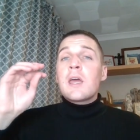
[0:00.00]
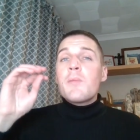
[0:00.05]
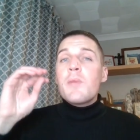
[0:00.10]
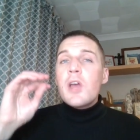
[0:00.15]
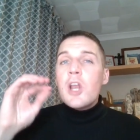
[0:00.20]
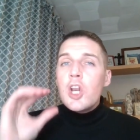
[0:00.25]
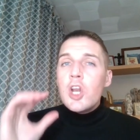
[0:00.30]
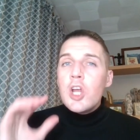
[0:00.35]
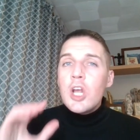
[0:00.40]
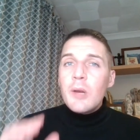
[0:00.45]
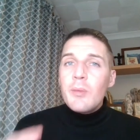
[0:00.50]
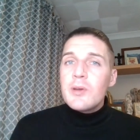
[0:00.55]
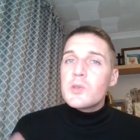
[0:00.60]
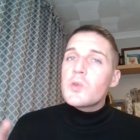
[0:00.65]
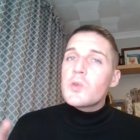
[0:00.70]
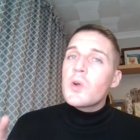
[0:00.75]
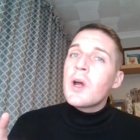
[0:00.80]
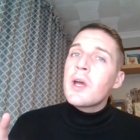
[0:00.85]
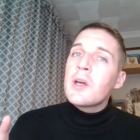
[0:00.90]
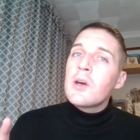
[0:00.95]
can be a little bit
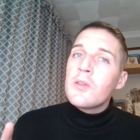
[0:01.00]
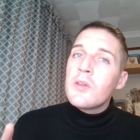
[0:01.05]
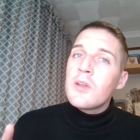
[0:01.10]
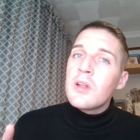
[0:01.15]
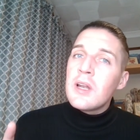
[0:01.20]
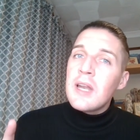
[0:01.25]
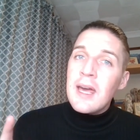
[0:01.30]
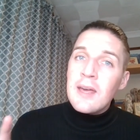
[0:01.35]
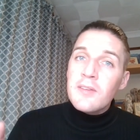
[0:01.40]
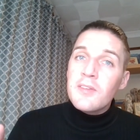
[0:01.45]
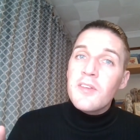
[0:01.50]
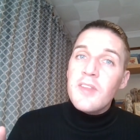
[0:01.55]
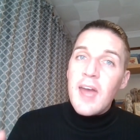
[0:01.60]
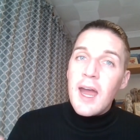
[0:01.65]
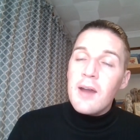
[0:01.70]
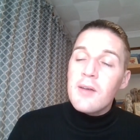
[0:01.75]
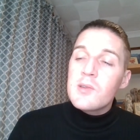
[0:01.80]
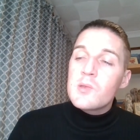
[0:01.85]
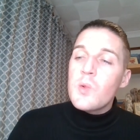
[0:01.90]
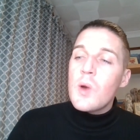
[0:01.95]
drying on the length of the
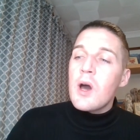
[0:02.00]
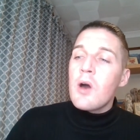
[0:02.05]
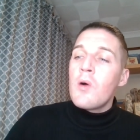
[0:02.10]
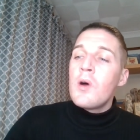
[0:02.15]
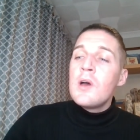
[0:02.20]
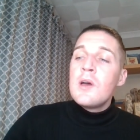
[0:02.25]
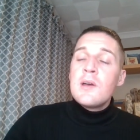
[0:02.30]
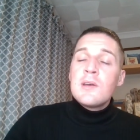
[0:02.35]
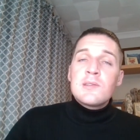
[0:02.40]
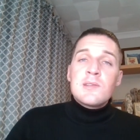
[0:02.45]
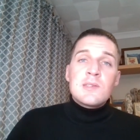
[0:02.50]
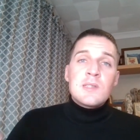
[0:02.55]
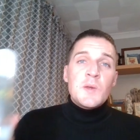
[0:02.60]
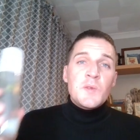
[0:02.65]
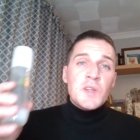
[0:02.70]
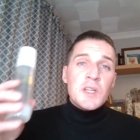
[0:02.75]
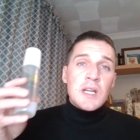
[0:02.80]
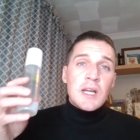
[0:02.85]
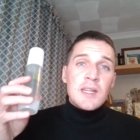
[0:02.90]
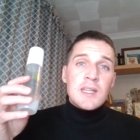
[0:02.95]
hair as well so
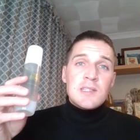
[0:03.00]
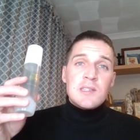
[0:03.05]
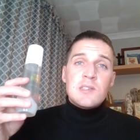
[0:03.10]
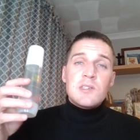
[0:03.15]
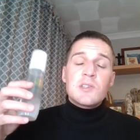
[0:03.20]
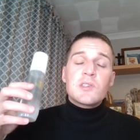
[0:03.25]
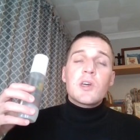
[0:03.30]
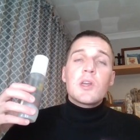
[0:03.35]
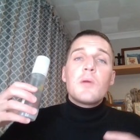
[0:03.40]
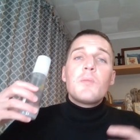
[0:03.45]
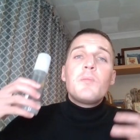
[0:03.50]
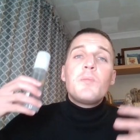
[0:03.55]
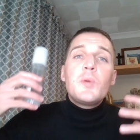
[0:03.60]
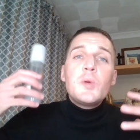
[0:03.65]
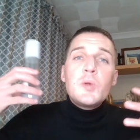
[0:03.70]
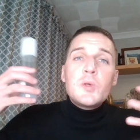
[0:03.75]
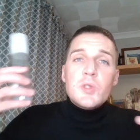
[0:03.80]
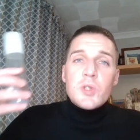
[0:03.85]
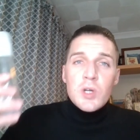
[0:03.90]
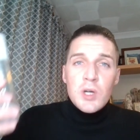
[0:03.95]
something like this is just going to
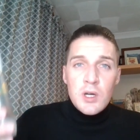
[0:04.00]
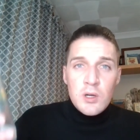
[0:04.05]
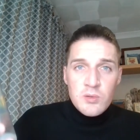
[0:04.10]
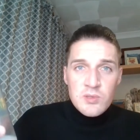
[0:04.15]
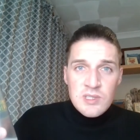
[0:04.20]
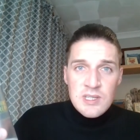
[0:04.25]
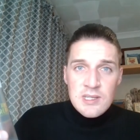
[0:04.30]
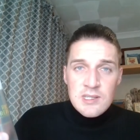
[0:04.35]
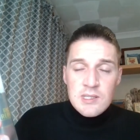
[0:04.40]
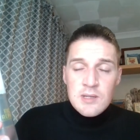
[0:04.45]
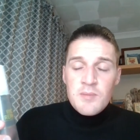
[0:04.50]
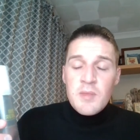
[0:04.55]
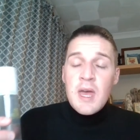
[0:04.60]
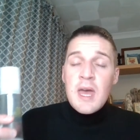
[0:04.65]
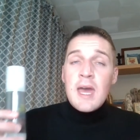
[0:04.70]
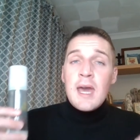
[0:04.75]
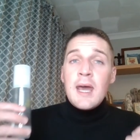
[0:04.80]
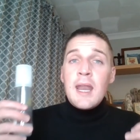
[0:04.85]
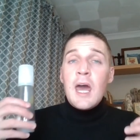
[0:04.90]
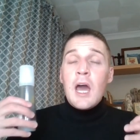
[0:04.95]
boost your whole system
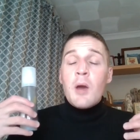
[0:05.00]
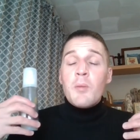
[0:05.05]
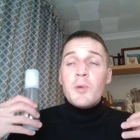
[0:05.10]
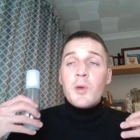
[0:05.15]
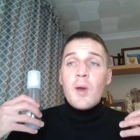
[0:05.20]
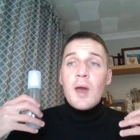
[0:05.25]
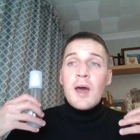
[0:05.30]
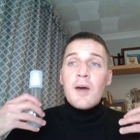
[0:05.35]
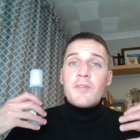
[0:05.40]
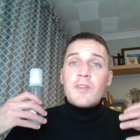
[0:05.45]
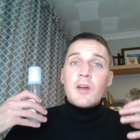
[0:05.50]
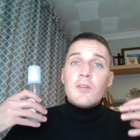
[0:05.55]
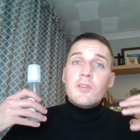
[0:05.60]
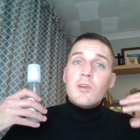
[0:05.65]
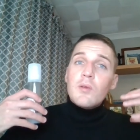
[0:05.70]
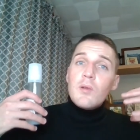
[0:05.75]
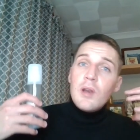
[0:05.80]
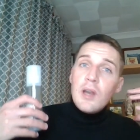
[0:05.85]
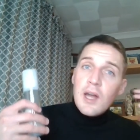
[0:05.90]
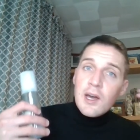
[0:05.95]
and help you have that
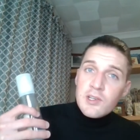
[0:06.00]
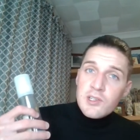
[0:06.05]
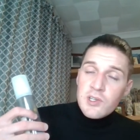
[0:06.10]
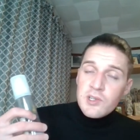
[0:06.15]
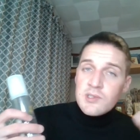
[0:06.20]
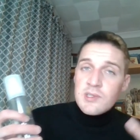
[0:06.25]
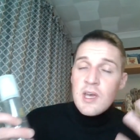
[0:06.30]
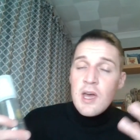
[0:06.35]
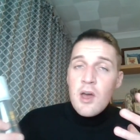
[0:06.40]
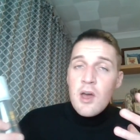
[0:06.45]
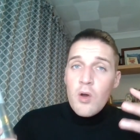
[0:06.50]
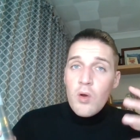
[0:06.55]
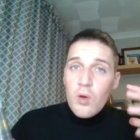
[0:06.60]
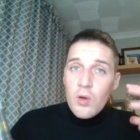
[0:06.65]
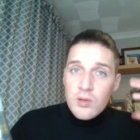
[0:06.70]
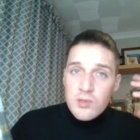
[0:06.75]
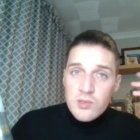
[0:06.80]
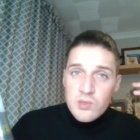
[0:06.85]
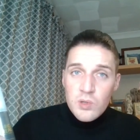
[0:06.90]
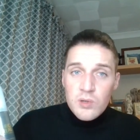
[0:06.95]
real luscious
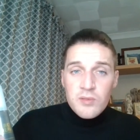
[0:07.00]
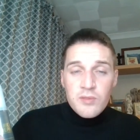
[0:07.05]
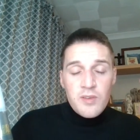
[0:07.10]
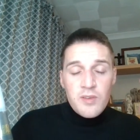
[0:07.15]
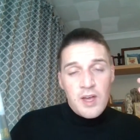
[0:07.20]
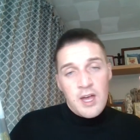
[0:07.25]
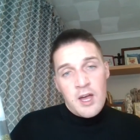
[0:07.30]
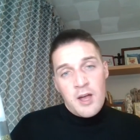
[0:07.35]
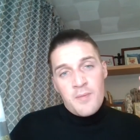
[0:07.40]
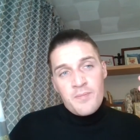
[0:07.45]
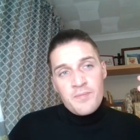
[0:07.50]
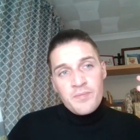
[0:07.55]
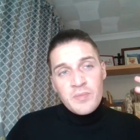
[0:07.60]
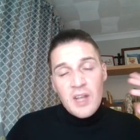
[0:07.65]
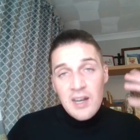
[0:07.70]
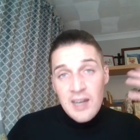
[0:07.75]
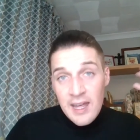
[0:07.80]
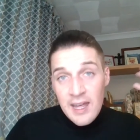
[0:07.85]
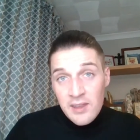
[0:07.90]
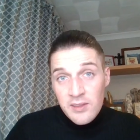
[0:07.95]
sort of um,
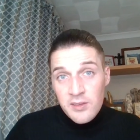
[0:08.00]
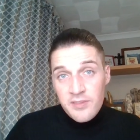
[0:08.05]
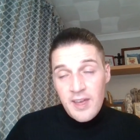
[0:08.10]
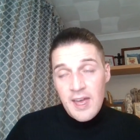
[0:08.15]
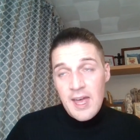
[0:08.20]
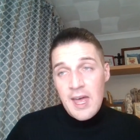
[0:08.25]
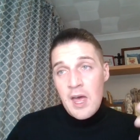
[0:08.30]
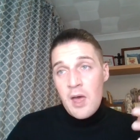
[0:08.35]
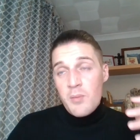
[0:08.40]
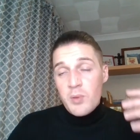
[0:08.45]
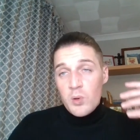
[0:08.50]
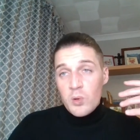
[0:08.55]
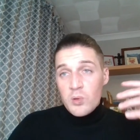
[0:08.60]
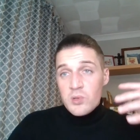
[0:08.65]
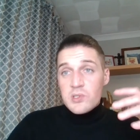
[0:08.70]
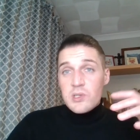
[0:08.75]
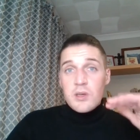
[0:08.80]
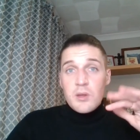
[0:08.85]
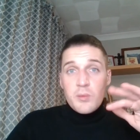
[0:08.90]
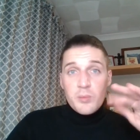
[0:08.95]
length of hair, but
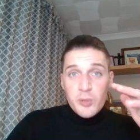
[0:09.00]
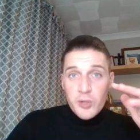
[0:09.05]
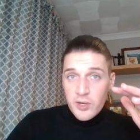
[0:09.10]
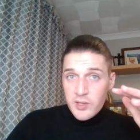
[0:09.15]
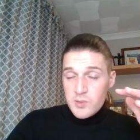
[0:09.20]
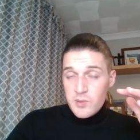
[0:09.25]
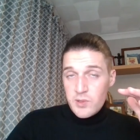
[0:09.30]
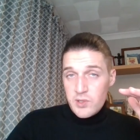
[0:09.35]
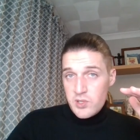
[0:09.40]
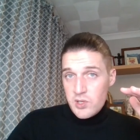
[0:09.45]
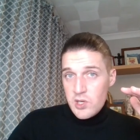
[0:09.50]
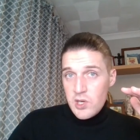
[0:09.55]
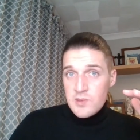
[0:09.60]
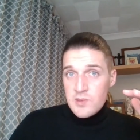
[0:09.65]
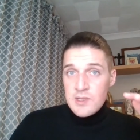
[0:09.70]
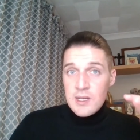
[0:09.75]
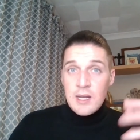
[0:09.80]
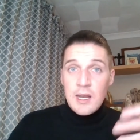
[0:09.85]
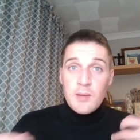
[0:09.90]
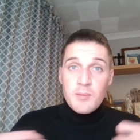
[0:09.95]
also your products which you're
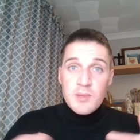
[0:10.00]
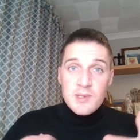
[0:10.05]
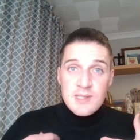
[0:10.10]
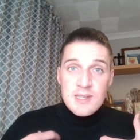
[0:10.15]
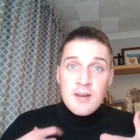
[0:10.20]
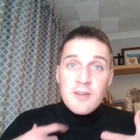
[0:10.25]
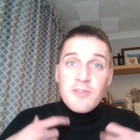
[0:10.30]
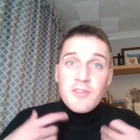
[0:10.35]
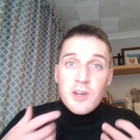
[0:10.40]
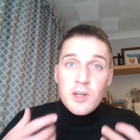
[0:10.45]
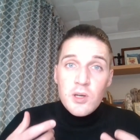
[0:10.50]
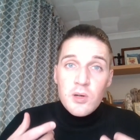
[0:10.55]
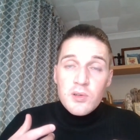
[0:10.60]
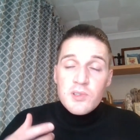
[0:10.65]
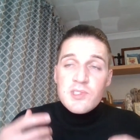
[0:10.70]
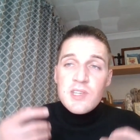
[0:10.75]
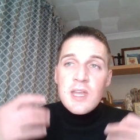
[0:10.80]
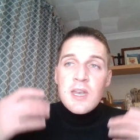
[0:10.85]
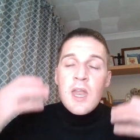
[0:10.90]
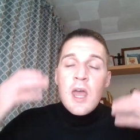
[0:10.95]
using, like myself and the
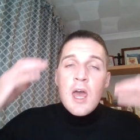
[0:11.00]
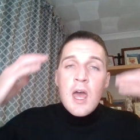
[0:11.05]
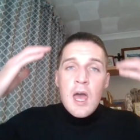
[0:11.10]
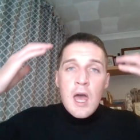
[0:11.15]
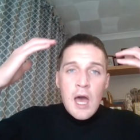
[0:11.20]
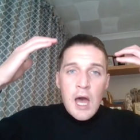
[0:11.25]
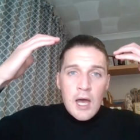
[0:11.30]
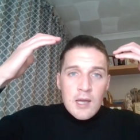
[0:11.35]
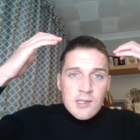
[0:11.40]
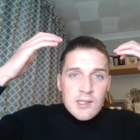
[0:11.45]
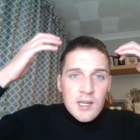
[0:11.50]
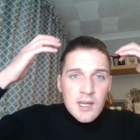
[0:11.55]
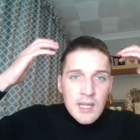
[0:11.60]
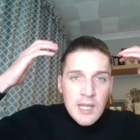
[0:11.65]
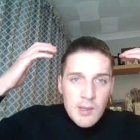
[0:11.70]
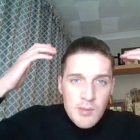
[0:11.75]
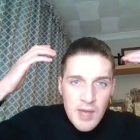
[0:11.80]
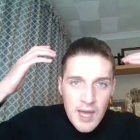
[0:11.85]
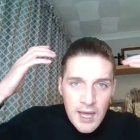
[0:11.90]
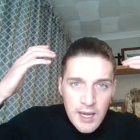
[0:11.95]
uh, is going
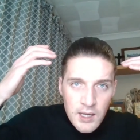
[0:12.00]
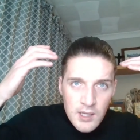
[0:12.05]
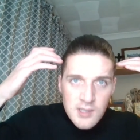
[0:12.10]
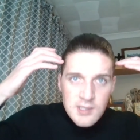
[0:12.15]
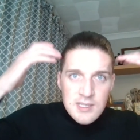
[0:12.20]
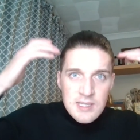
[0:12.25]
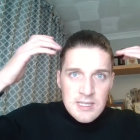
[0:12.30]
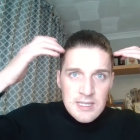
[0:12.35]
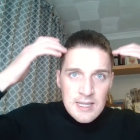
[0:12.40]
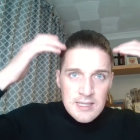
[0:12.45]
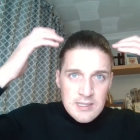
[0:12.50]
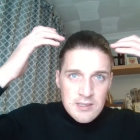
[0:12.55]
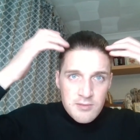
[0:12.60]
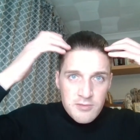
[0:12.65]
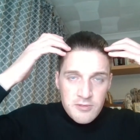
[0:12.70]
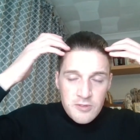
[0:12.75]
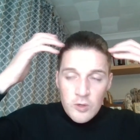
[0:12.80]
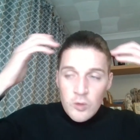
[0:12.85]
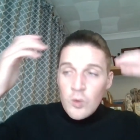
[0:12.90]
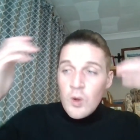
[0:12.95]
to keep your hair nice and dense
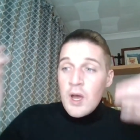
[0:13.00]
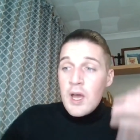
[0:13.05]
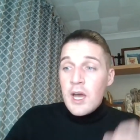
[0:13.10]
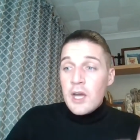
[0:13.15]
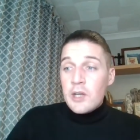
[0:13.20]
and full,